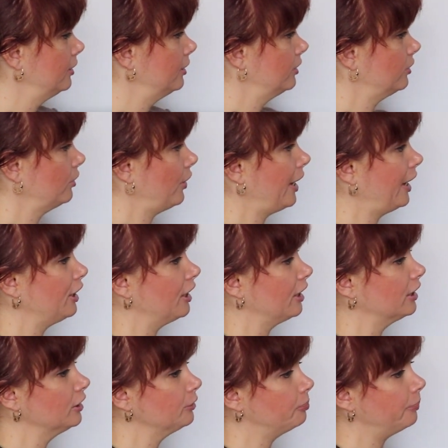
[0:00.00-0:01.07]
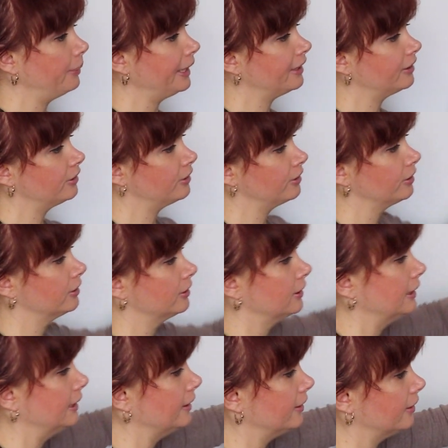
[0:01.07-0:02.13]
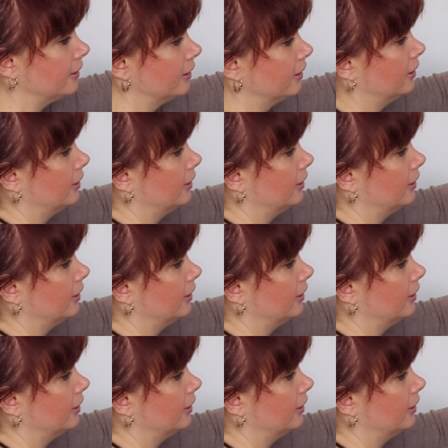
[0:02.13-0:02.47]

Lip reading: So I unpicked the